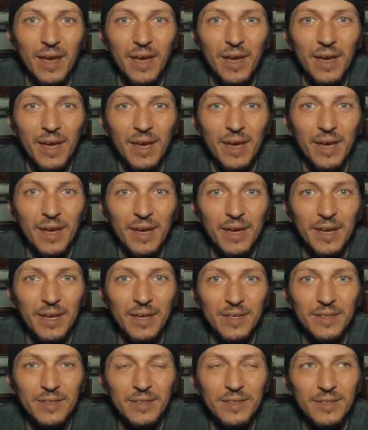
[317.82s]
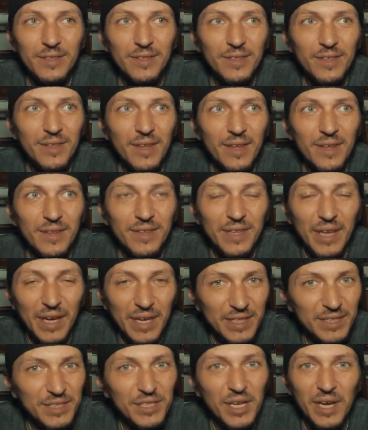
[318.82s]
and the
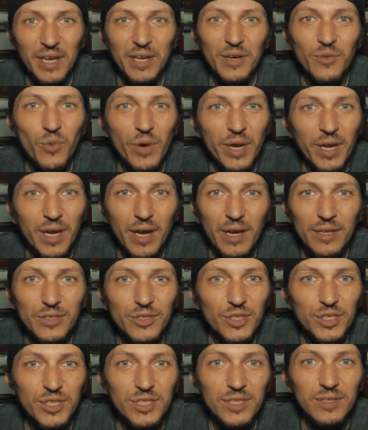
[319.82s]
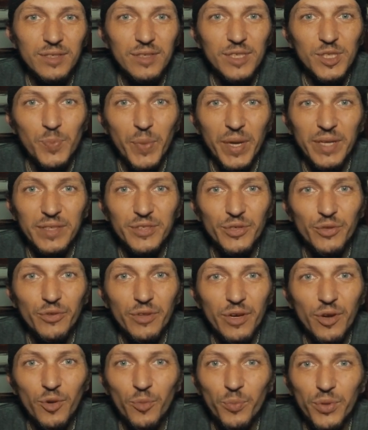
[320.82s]
entire week I just spent on
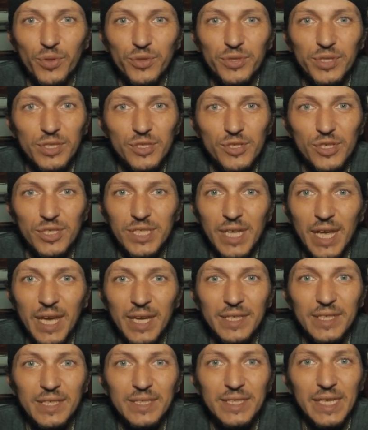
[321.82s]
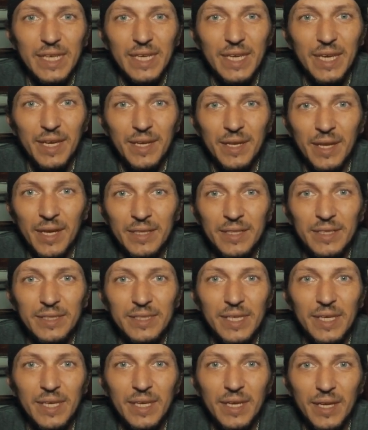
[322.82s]
the computer just editing and
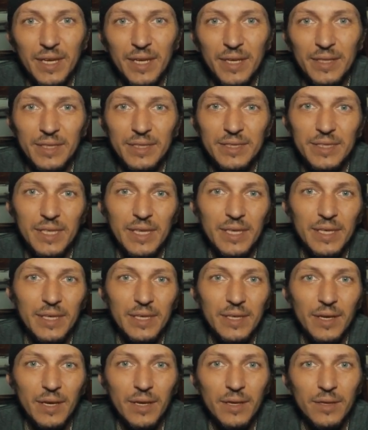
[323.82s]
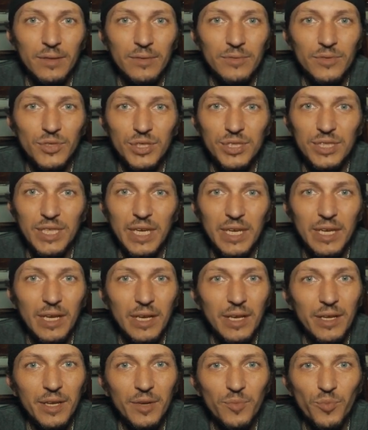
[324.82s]
editing and editing and just taking
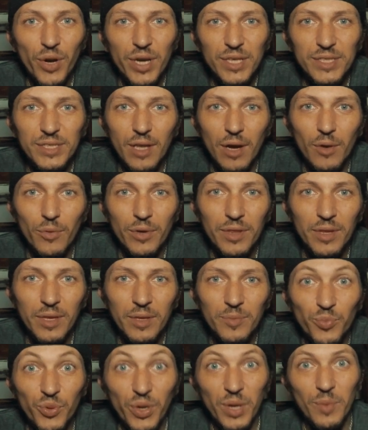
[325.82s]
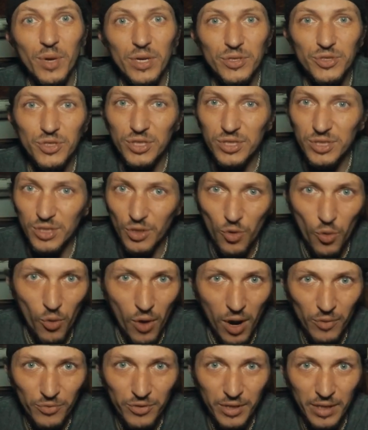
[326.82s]
little breaks now and then, pretty much just to go
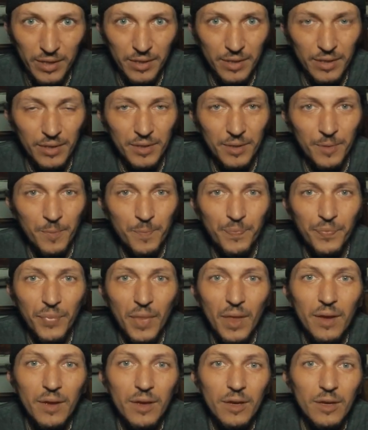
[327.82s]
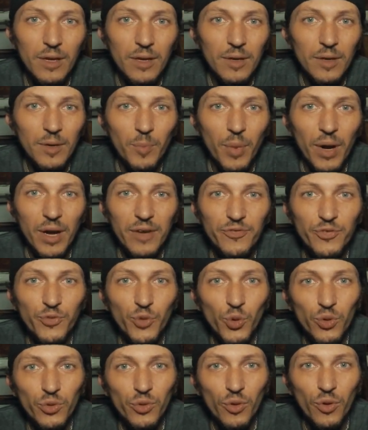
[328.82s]
out and uh, buy
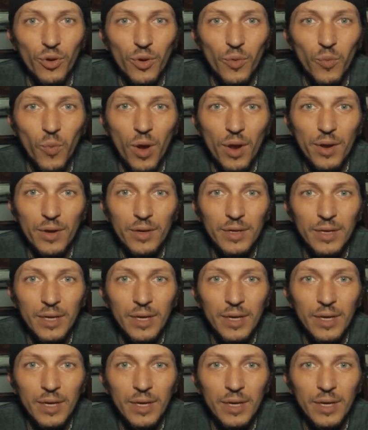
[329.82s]
food or water.